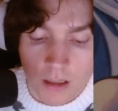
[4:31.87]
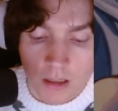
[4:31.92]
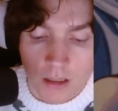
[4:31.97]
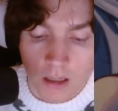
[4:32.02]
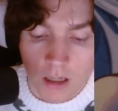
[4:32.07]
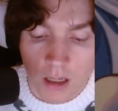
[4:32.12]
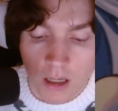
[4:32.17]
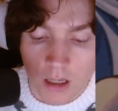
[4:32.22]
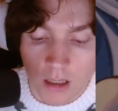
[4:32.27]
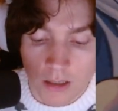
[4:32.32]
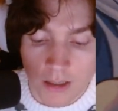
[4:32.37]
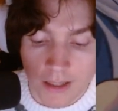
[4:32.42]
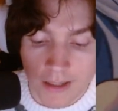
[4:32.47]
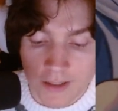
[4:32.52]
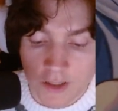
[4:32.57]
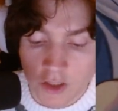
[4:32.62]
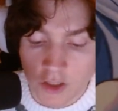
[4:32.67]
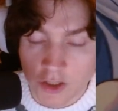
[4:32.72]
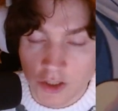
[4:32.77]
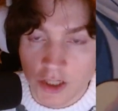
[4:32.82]
Yeah,
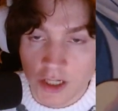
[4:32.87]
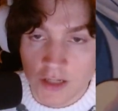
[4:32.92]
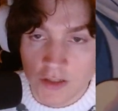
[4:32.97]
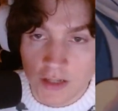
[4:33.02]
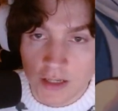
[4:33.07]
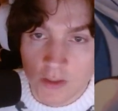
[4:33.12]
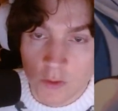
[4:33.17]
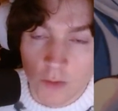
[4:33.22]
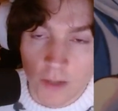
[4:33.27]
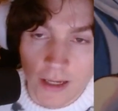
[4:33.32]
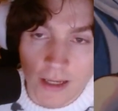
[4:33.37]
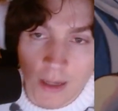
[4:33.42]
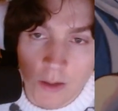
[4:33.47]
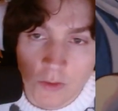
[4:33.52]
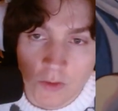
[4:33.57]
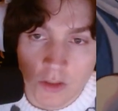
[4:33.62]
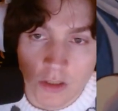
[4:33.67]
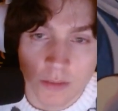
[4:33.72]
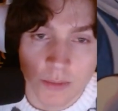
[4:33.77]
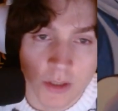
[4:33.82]
Sanji is a 2k
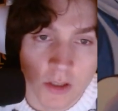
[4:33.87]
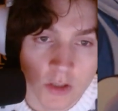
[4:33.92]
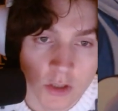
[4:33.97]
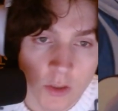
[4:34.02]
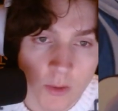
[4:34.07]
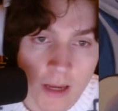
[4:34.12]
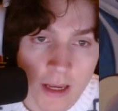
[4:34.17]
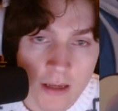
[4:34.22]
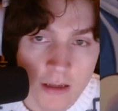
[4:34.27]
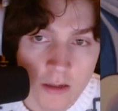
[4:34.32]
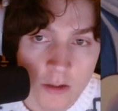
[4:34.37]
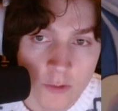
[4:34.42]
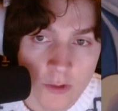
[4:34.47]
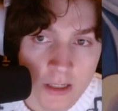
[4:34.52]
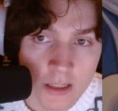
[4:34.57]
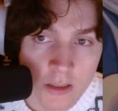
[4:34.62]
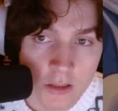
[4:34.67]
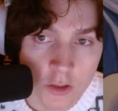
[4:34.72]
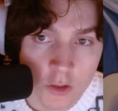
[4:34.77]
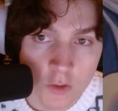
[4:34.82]
counter, but also a
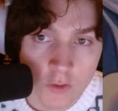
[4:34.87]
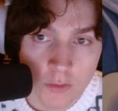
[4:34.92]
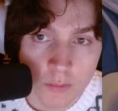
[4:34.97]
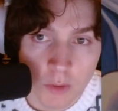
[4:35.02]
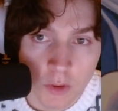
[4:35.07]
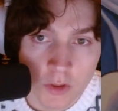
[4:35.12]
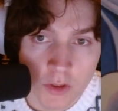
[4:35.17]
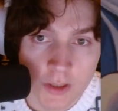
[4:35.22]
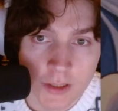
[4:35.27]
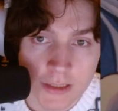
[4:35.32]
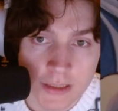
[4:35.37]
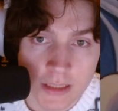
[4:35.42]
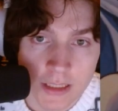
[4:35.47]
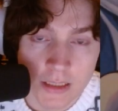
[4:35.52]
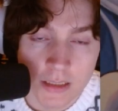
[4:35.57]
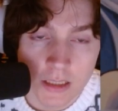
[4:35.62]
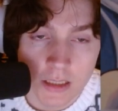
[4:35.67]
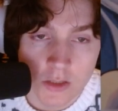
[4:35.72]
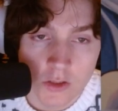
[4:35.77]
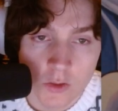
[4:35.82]
really good blocker. It's a
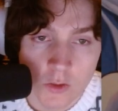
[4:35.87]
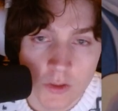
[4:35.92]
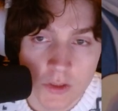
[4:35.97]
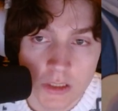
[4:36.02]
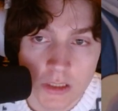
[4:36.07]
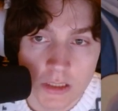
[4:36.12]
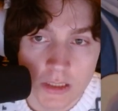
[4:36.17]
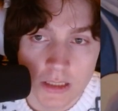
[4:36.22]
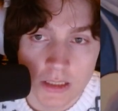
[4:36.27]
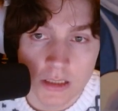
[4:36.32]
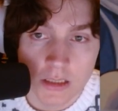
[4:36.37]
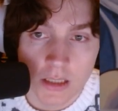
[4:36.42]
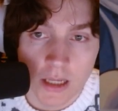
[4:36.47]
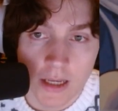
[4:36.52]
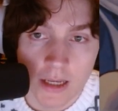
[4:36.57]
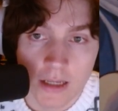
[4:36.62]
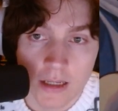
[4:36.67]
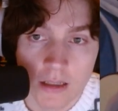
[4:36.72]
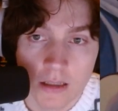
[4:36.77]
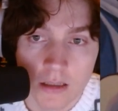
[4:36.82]
6 cost,
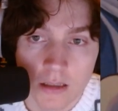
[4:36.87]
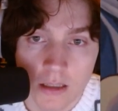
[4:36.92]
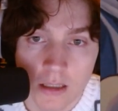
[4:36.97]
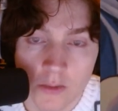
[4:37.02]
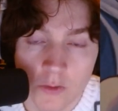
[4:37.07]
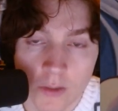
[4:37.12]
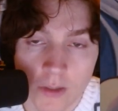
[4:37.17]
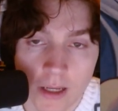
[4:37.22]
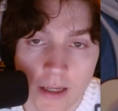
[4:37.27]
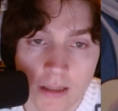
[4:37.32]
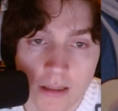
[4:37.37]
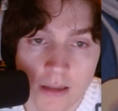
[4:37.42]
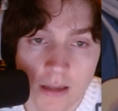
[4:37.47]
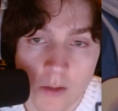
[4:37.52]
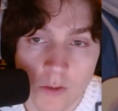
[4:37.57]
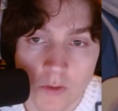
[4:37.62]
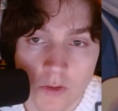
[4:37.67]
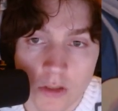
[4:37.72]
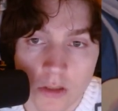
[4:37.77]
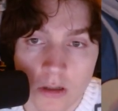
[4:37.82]
6k, 2k
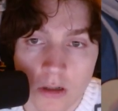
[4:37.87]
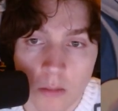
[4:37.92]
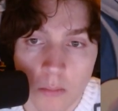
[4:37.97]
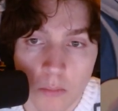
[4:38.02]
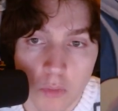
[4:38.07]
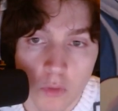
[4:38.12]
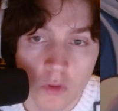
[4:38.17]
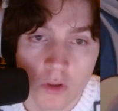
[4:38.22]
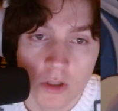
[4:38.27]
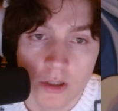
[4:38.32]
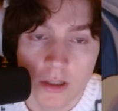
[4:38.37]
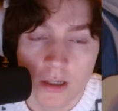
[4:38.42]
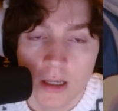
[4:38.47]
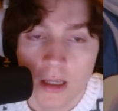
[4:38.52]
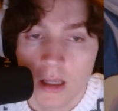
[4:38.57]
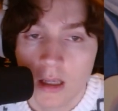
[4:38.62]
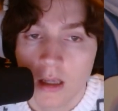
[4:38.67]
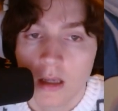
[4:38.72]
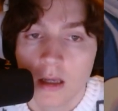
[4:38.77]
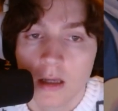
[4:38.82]
counter blocker.
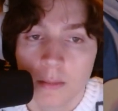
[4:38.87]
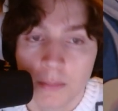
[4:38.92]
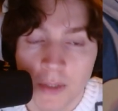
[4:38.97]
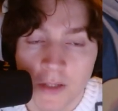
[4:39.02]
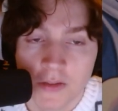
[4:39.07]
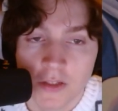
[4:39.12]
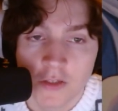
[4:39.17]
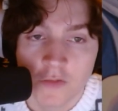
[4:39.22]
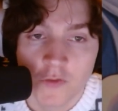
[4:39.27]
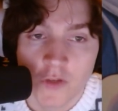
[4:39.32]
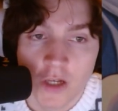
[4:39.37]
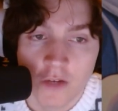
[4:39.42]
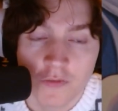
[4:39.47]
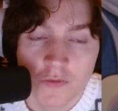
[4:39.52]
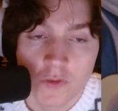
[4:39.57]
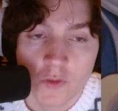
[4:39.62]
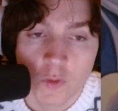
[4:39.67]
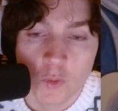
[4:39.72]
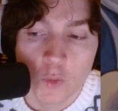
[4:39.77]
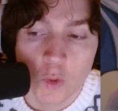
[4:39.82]
But if you have
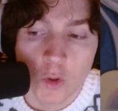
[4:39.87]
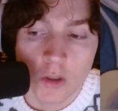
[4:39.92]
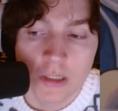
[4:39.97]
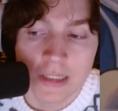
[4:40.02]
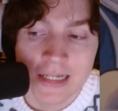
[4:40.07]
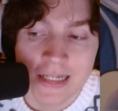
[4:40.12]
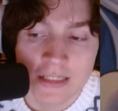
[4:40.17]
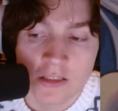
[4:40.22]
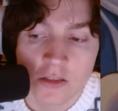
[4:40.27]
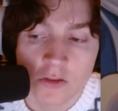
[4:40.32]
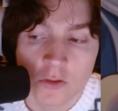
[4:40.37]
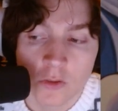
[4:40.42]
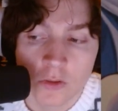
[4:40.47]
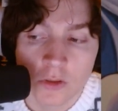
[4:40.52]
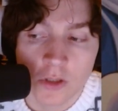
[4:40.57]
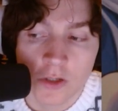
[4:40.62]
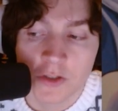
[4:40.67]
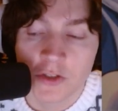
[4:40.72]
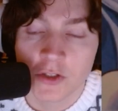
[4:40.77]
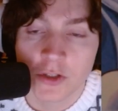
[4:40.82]
2 or less Dawn
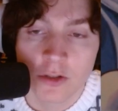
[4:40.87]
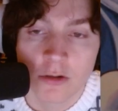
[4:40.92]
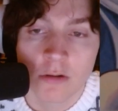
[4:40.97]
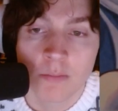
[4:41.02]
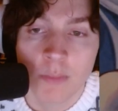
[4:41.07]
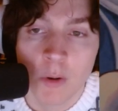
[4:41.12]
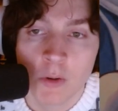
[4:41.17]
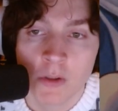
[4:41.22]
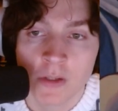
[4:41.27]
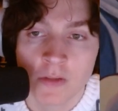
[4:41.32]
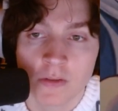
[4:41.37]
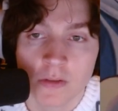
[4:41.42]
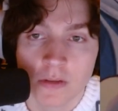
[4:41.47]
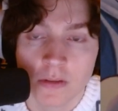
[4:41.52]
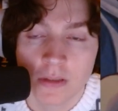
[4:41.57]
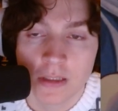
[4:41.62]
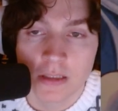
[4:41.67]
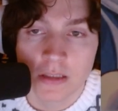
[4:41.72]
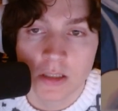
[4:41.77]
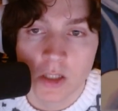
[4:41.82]
cards in your opponent,
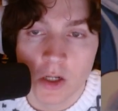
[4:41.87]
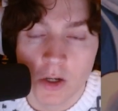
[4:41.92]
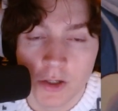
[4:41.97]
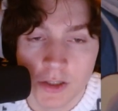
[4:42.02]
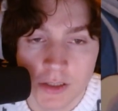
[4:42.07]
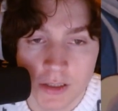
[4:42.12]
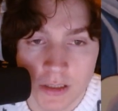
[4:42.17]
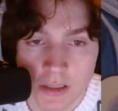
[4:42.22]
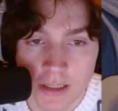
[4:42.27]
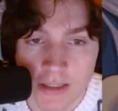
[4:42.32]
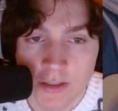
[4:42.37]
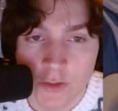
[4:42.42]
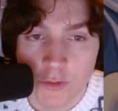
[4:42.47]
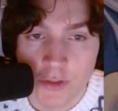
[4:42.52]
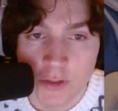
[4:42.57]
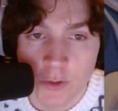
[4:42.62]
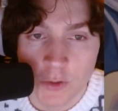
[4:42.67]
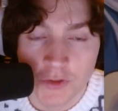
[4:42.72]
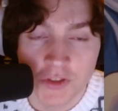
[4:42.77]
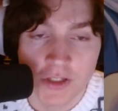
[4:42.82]
this card is a 3
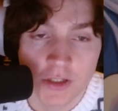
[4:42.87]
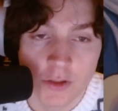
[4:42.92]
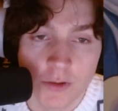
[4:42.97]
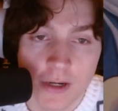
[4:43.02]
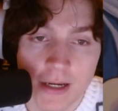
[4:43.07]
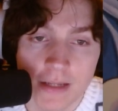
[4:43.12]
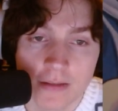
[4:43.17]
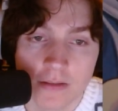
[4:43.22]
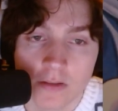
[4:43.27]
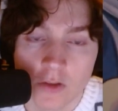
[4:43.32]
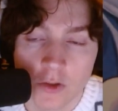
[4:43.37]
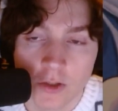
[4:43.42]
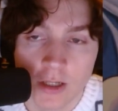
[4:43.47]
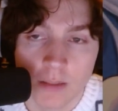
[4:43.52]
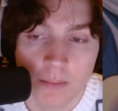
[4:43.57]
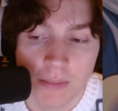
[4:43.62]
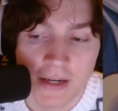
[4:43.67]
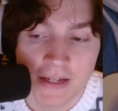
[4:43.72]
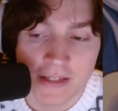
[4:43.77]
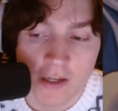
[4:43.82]
cost in your hand, so you
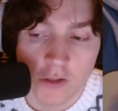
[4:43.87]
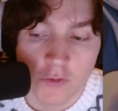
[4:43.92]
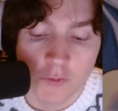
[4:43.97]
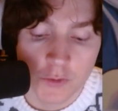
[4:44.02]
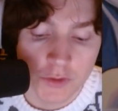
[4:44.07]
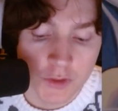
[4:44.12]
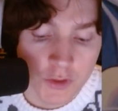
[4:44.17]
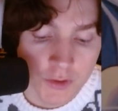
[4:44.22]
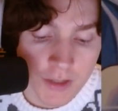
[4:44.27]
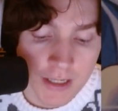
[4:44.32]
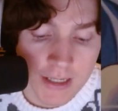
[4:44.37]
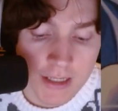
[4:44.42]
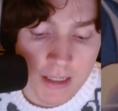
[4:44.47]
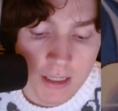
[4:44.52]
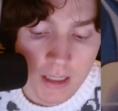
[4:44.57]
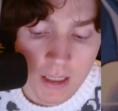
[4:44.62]
can play it out for 3.